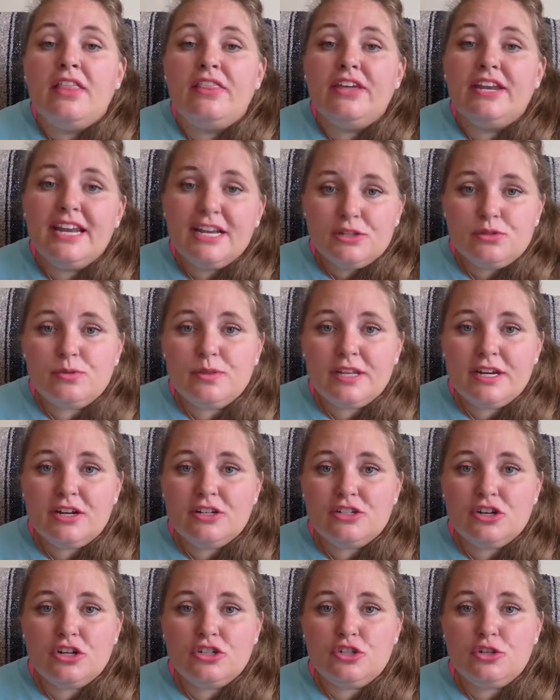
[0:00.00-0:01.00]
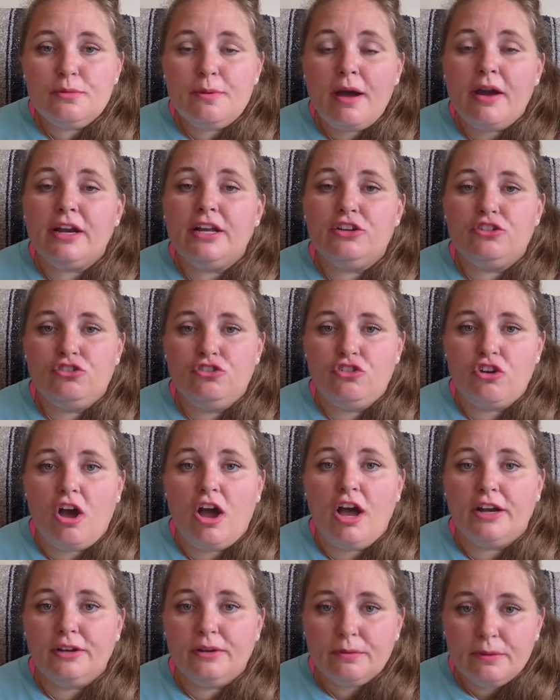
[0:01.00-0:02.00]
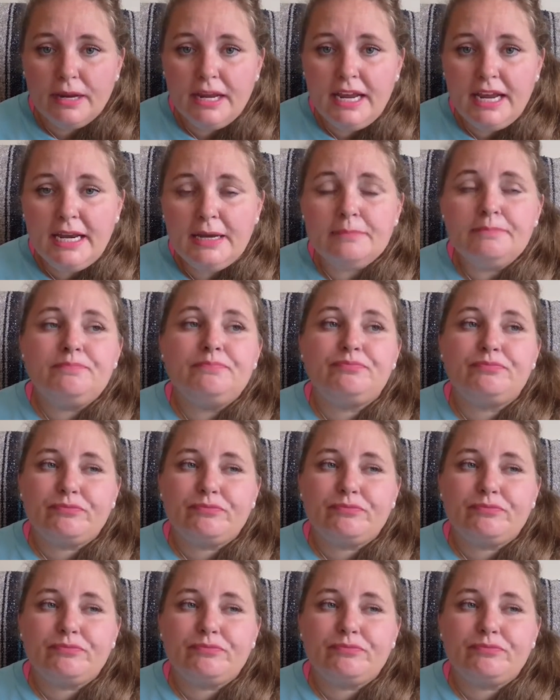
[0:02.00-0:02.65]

The next one that I'll talk to you about is John Green.